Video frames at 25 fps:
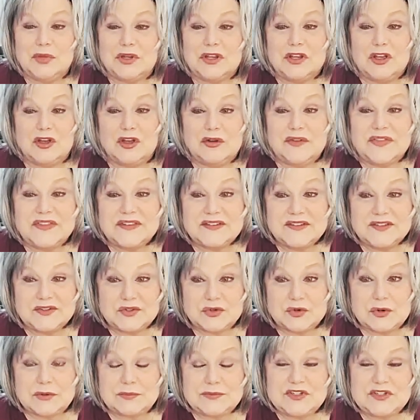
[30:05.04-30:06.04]
below in the
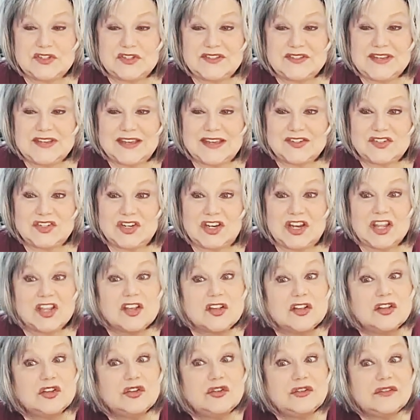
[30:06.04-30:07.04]
description section,
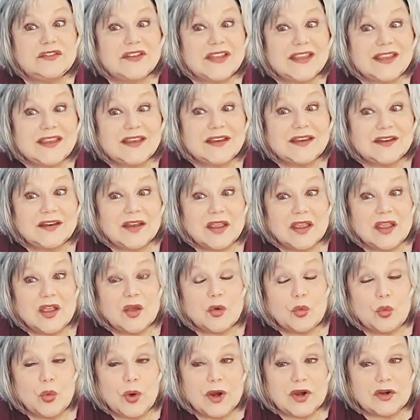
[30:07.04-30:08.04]
including
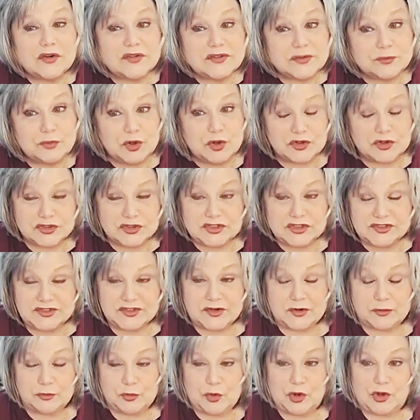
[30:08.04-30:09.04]
where to
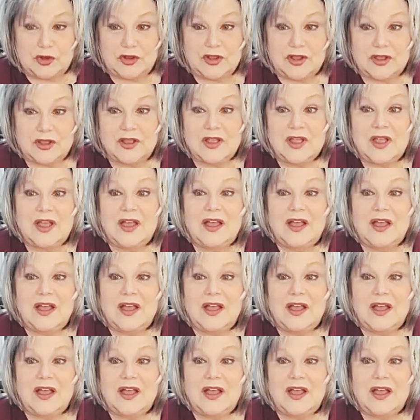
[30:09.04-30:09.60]
purchase her book.